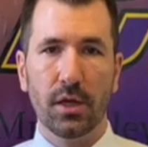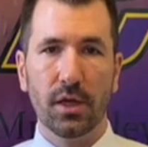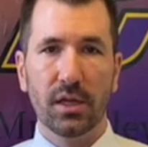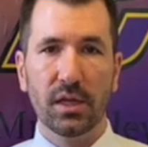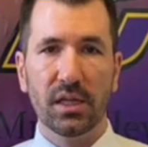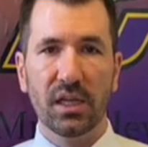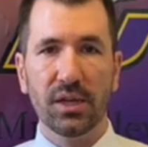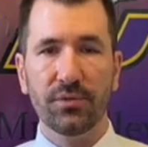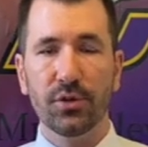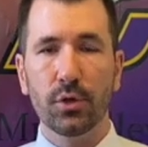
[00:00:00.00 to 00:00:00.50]

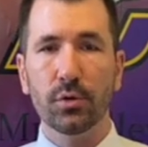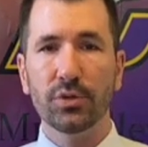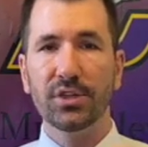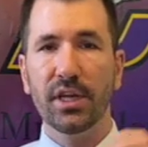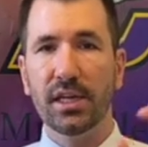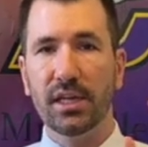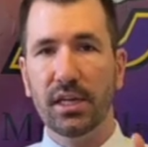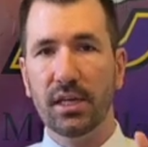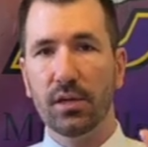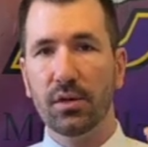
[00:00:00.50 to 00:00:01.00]
If you were
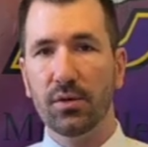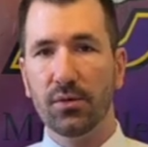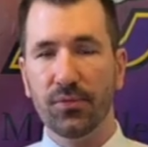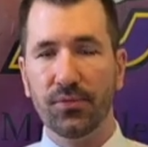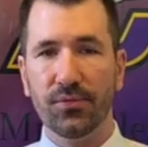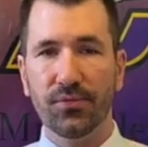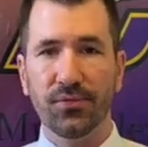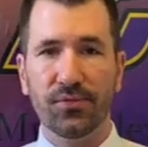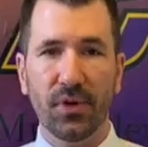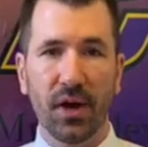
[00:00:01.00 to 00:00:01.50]
taking
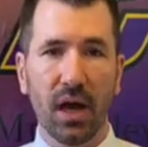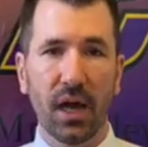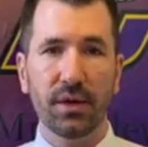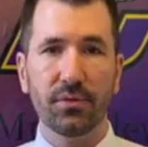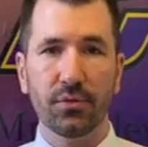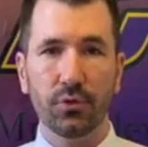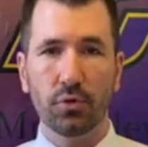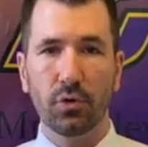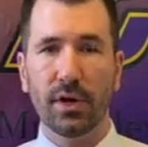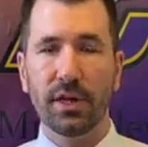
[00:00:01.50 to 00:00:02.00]
5
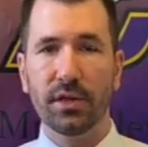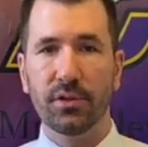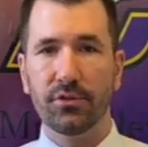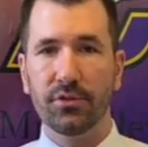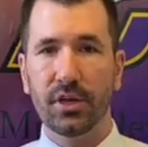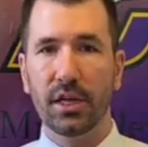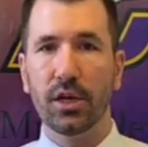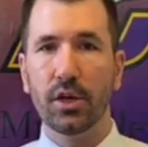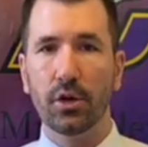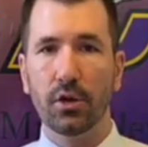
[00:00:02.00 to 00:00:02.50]
credits
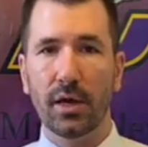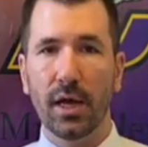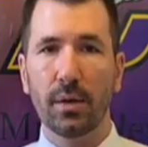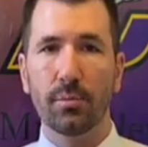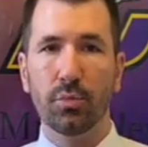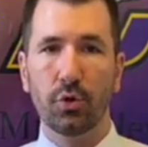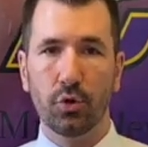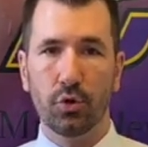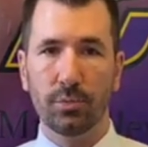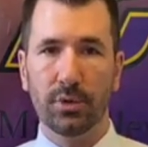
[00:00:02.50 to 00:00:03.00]
here at
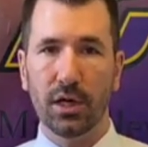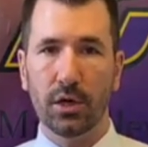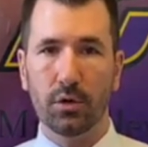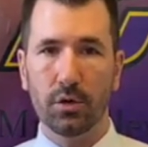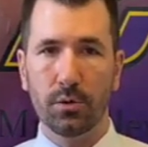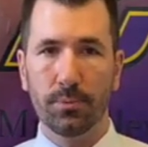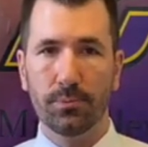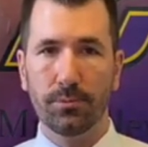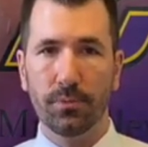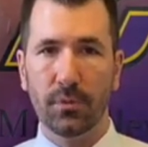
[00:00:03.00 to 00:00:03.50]
Bloom
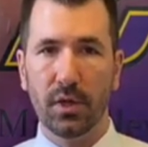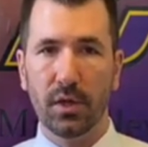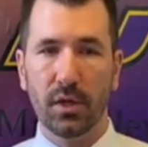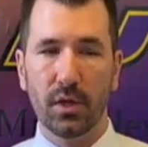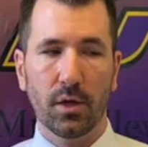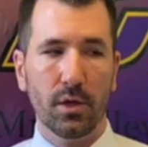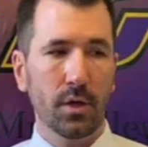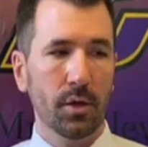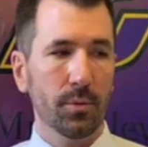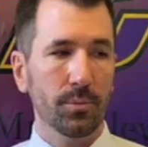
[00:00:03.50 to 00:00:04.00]
Carroll,
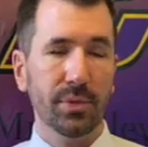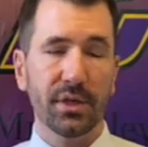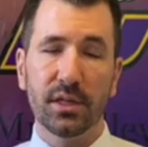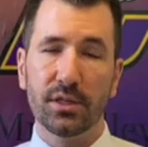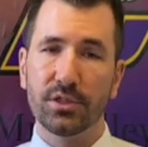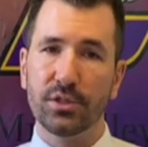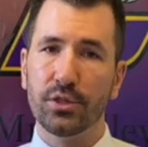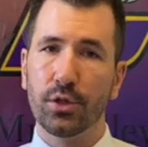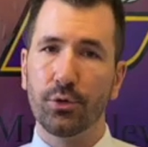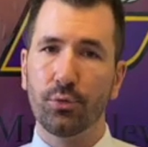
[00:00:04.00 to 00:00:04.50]
because
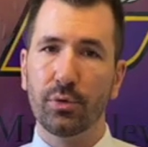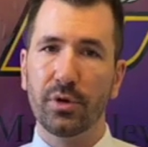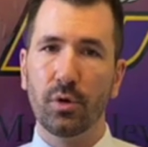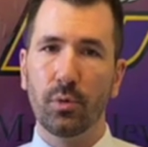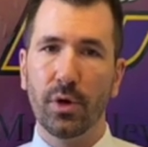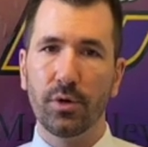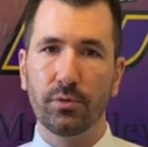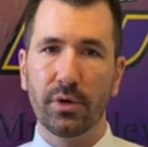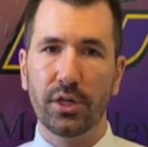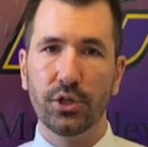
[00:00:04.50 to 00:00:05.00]
it's a
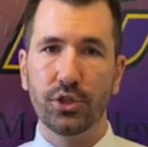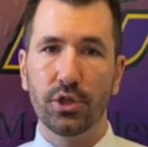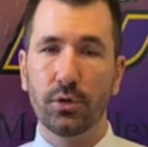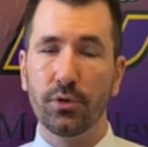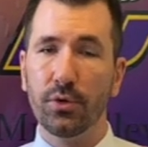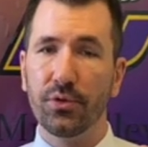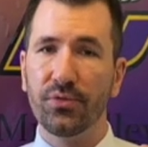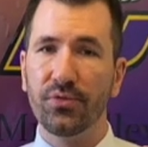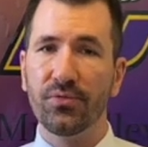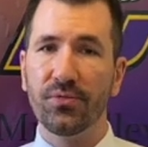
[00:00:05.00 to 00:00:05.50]
3-to-1 ratio,
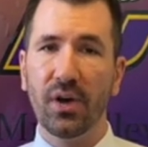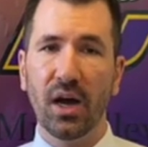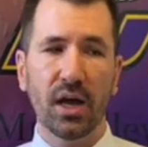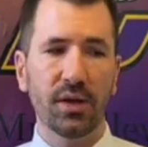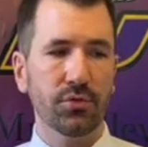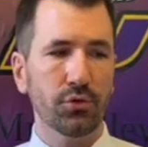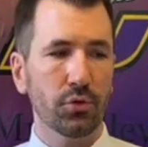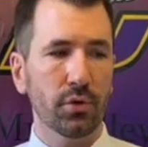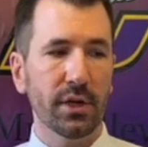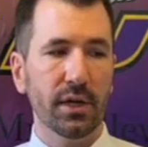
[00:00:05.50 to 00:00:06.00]
those
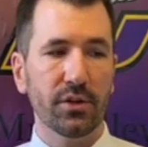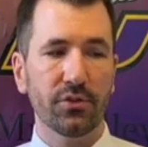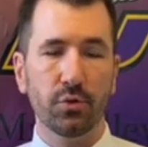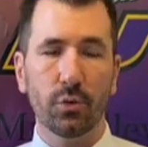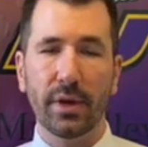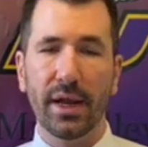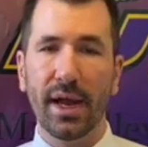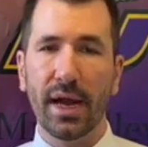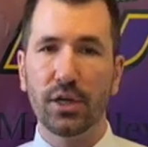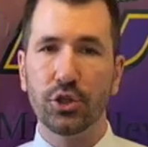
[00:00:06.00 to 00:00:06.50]
5 credits
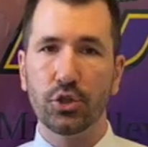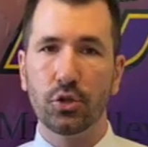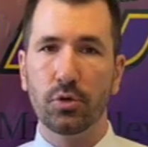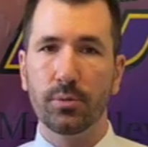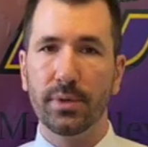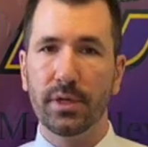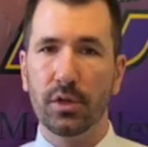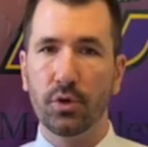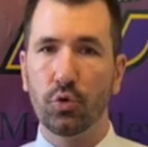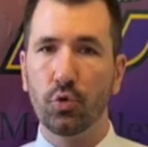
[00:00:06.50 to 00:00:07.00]
would actually
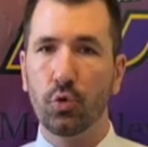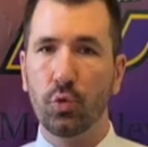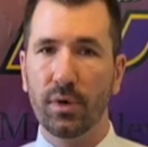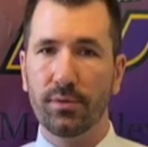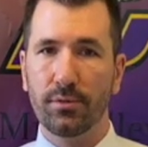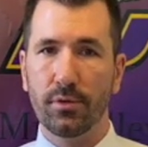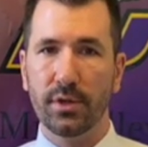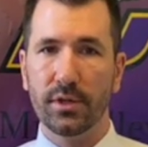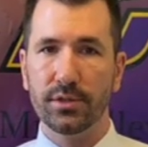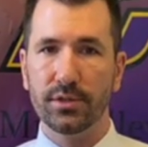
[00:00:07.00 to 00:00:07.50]
be
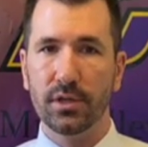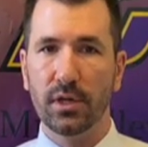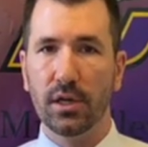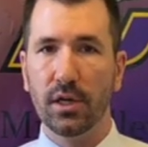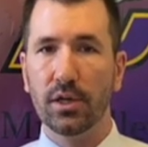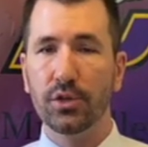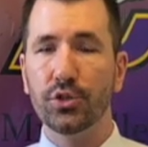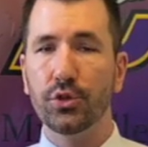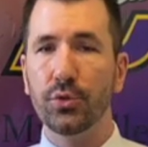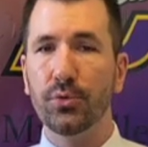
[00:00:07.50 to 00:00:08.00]
equivalent
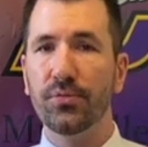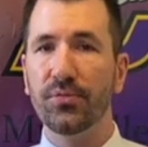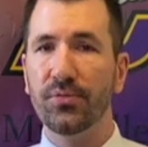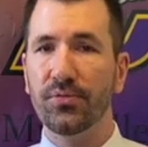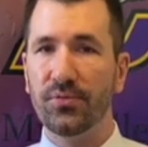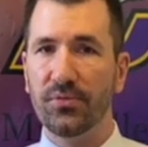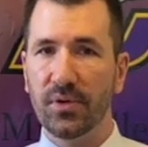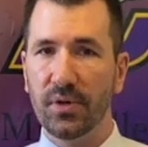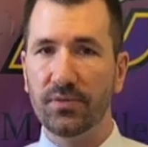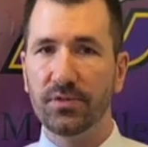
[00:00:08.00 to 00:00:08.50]
to
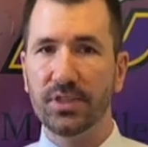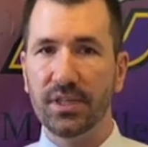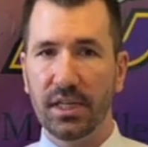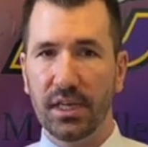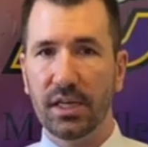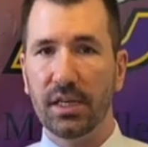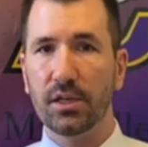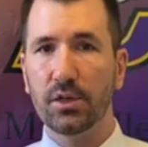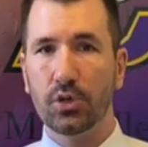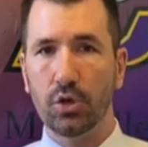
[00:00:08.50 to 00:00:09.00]

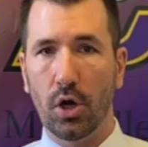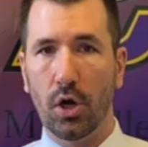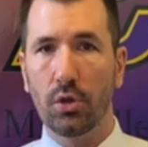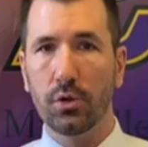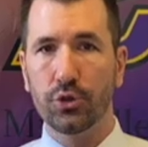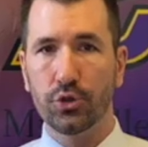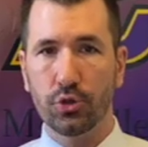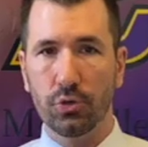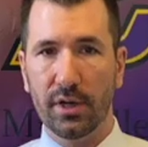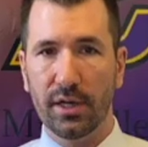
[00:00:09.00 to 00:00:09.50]
15
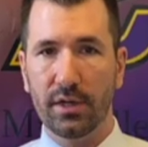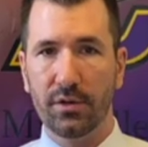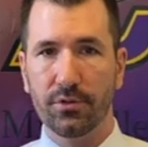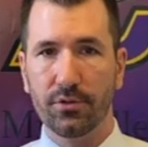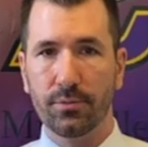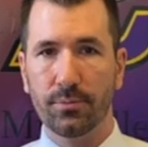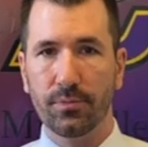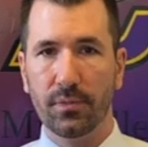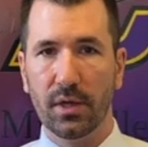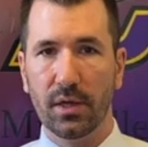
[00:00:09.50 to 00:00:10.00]
college credits.
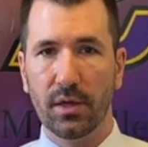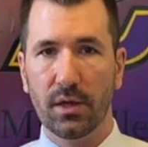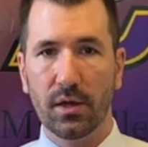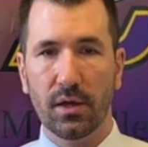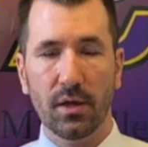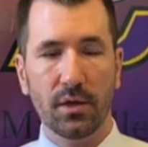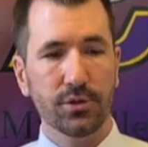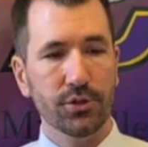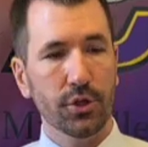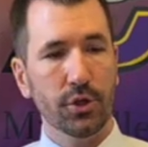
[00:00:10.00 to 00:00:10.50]

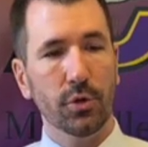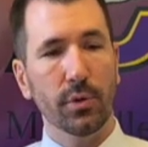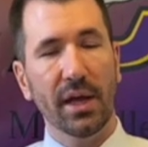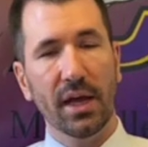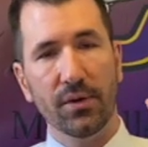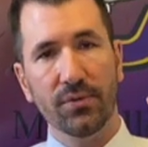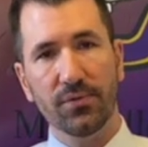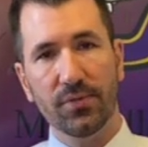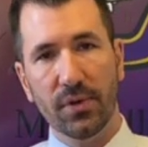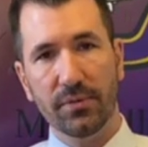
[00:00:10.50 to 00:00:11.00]
So you'd
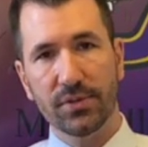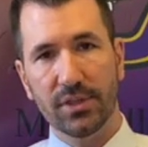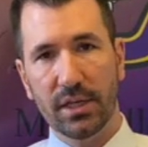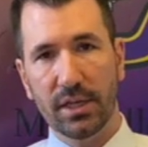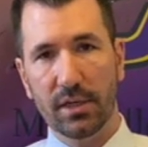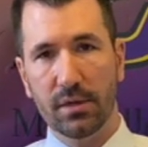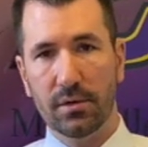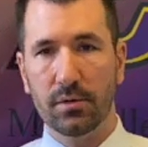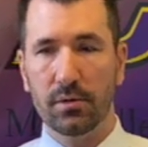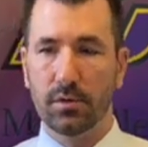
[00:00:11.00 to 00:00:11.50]
add
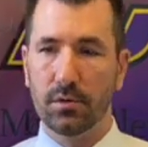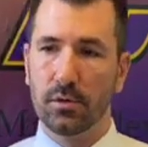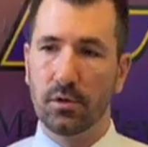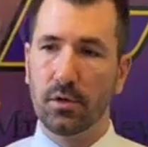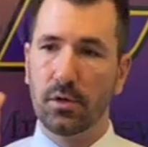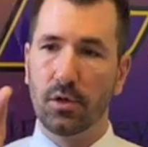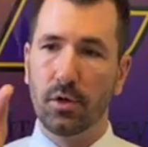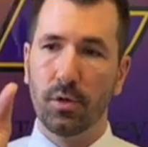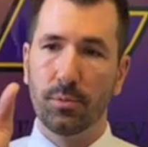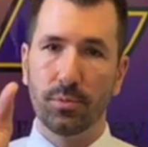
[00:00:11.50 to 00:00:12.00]
15
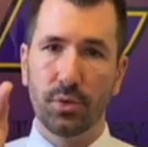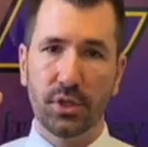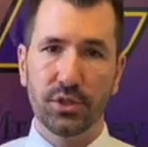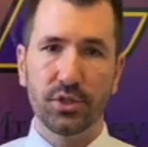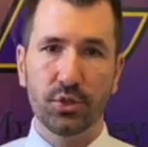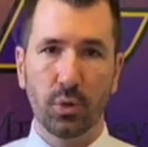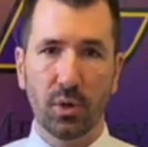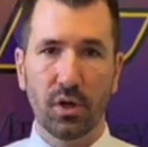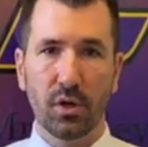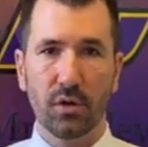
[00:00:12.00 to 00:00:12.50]
plus
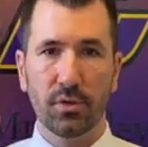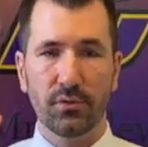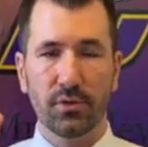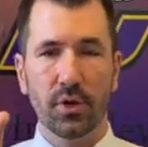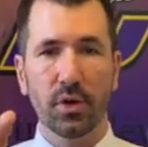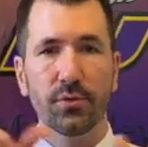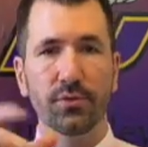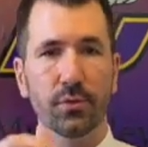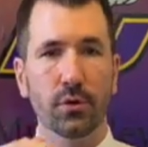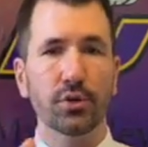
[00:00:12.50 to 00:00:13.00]
12
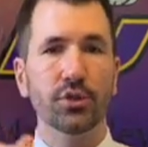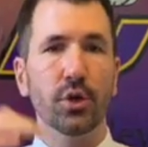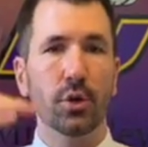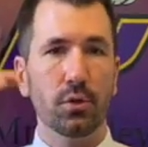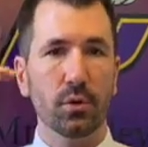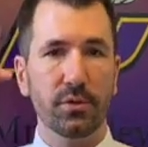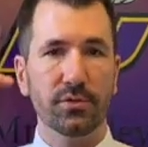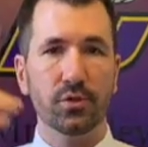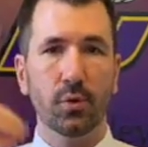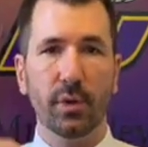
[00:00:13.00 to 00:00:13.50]
for a
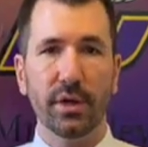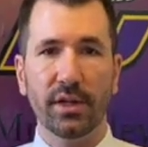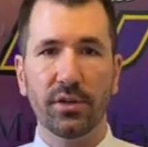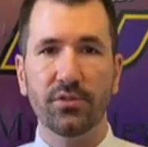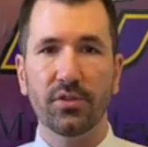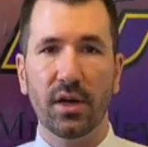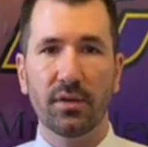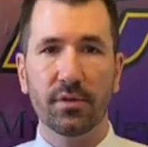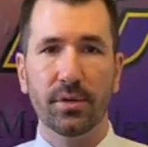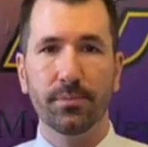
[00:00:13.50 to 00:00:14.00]
total of
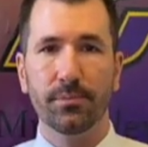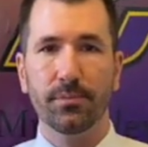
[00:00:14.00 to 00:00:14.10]
27.